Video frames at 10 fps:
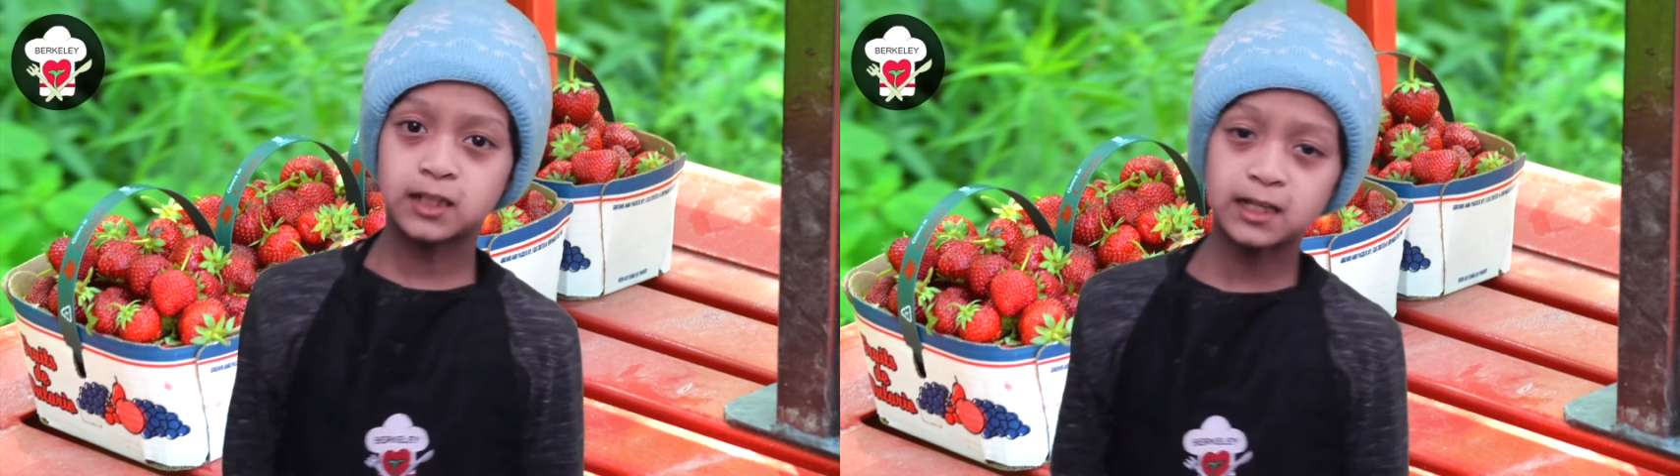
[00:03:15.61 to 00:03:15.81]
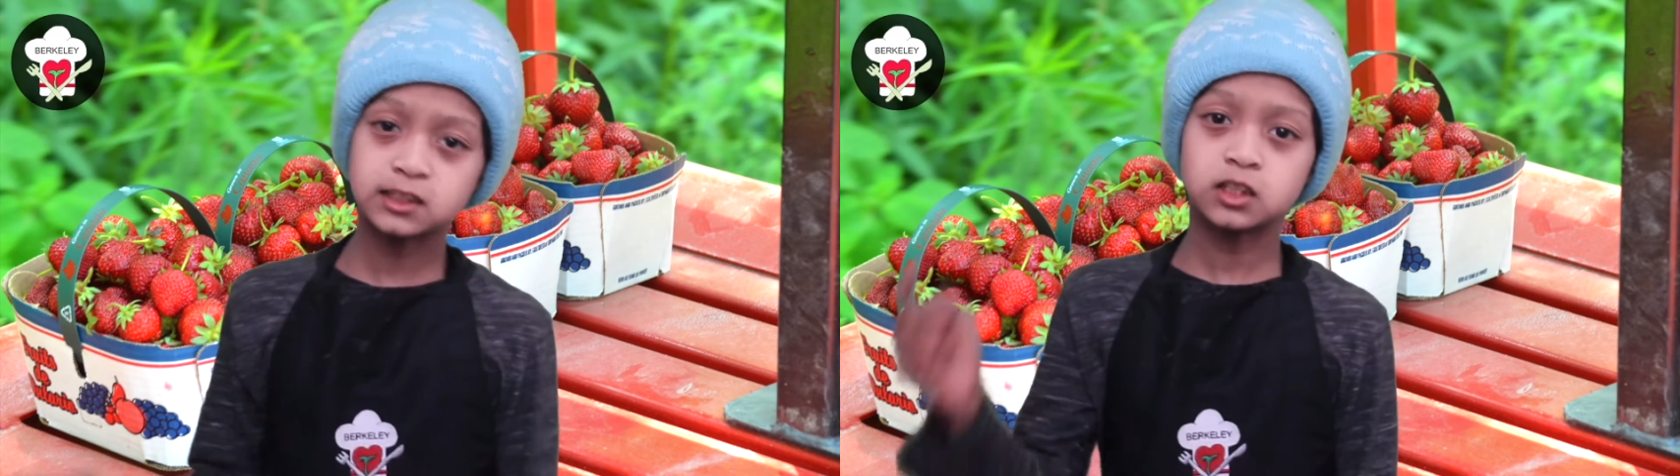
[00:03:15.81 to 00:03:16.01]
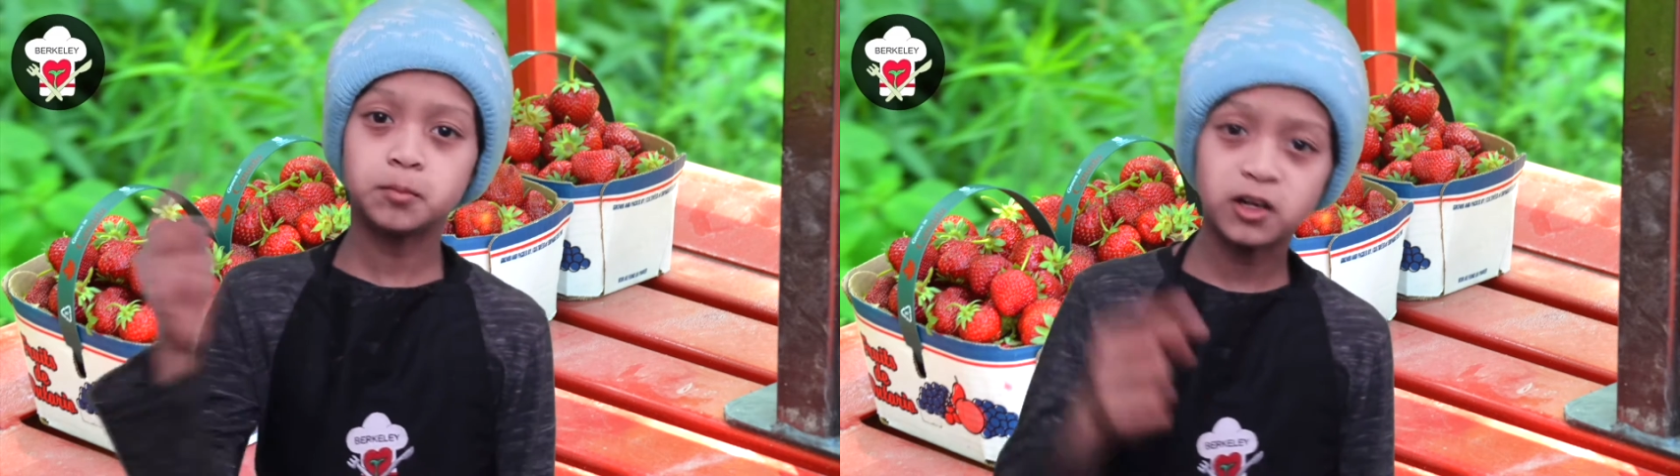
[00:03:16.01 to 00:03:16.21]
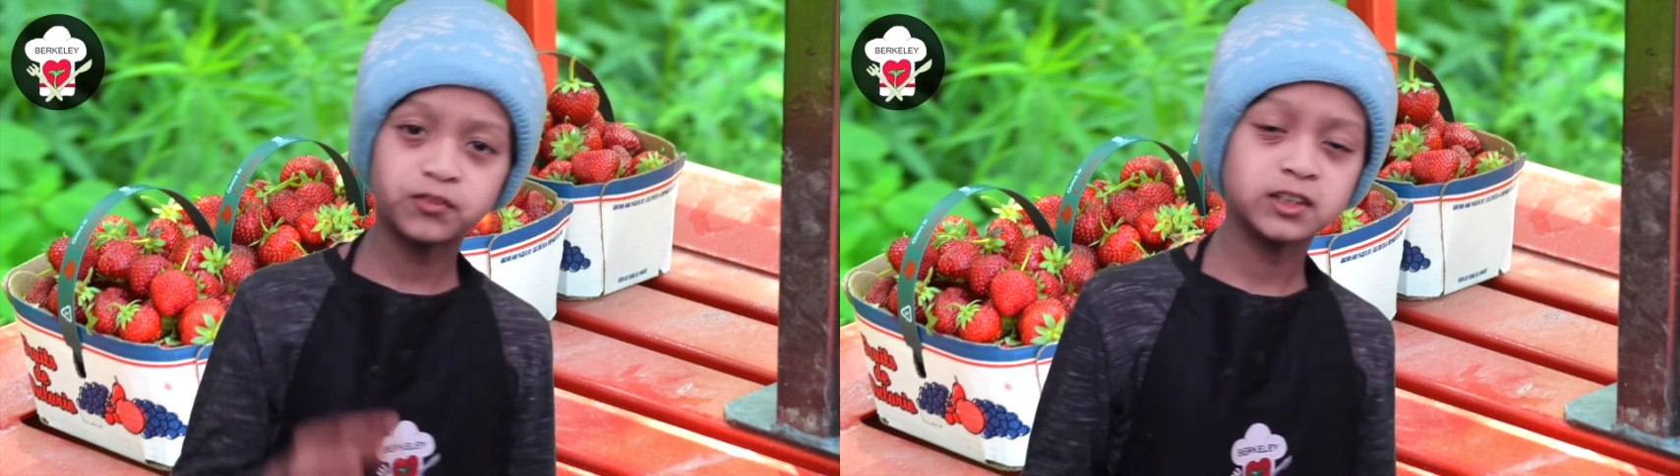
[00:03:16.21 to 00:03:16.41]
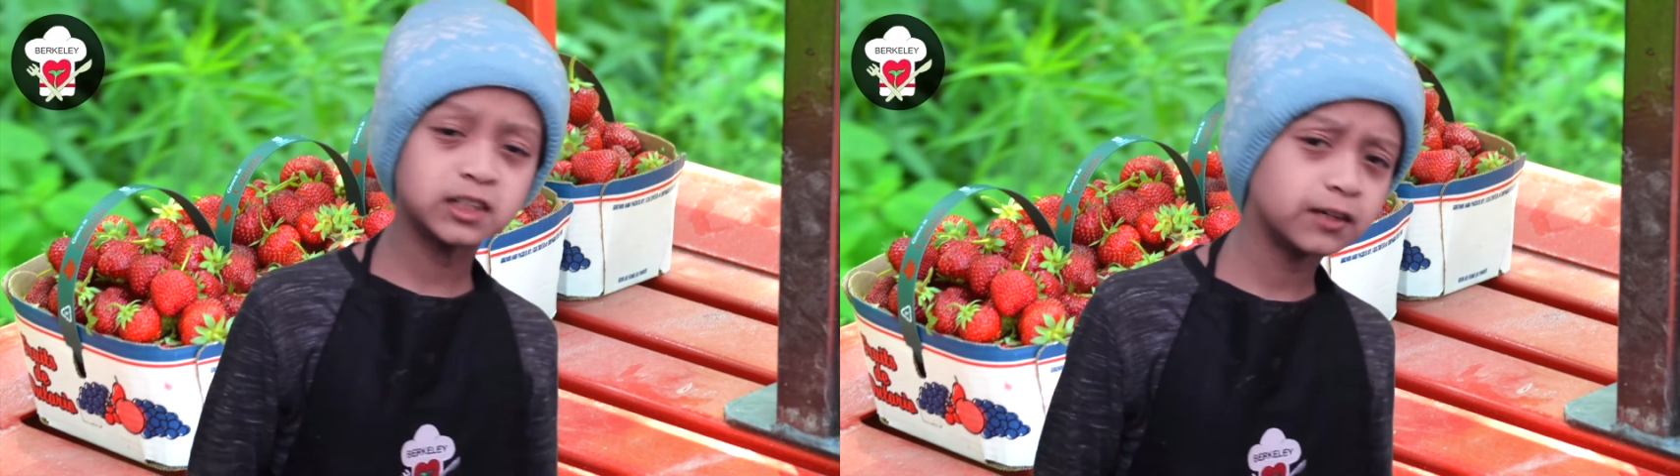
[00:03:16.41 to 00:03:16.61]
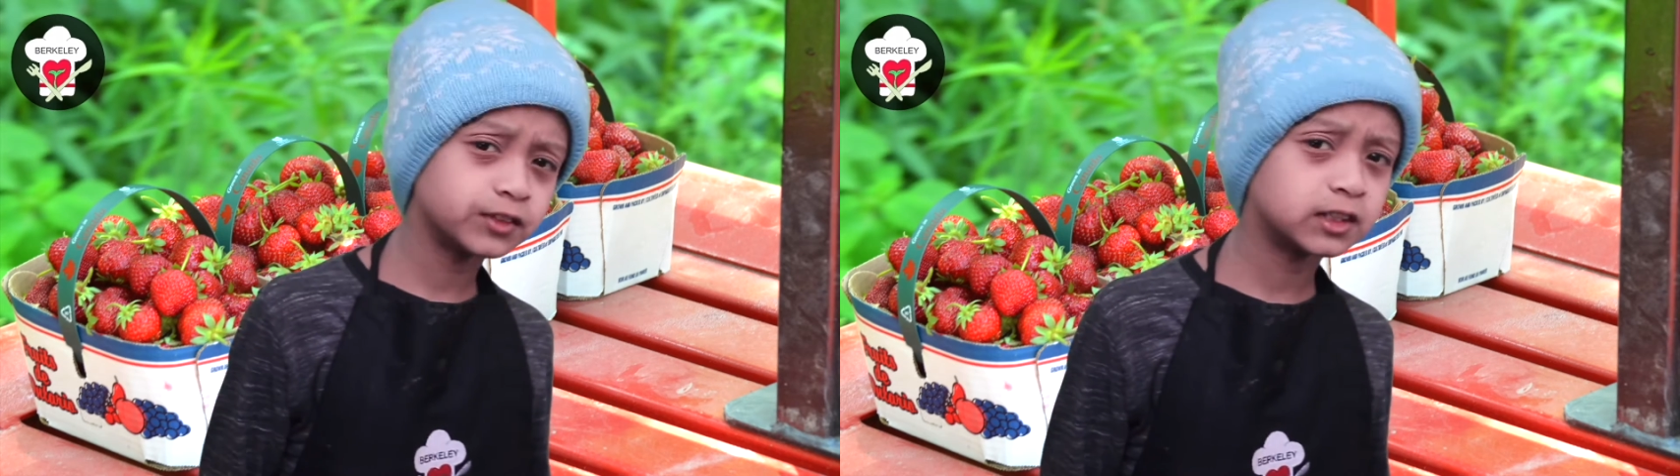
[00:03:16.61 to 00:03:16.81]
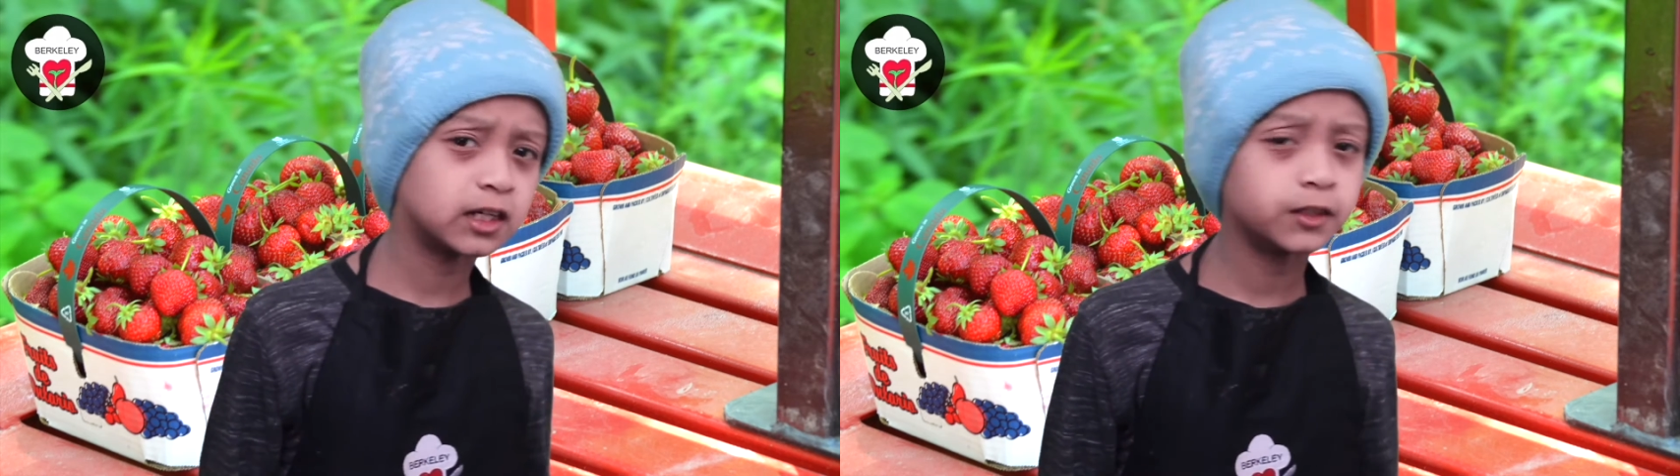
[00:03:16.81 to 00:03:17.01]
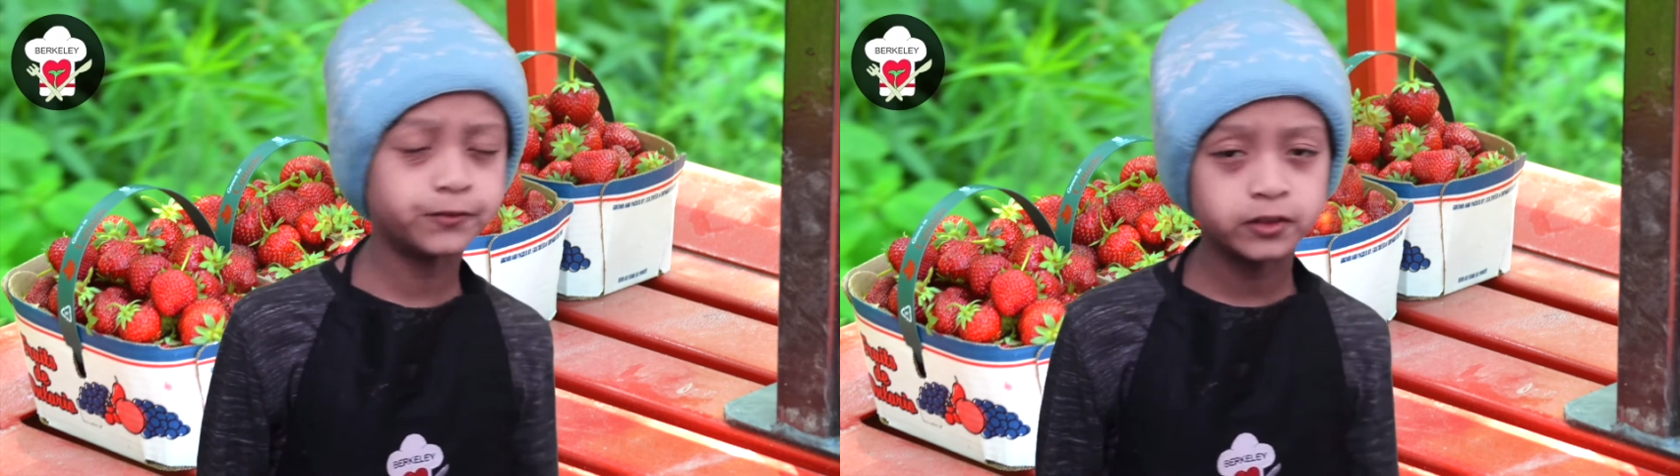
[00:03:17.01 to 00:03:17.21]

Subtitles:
That's the benefits I have to tell you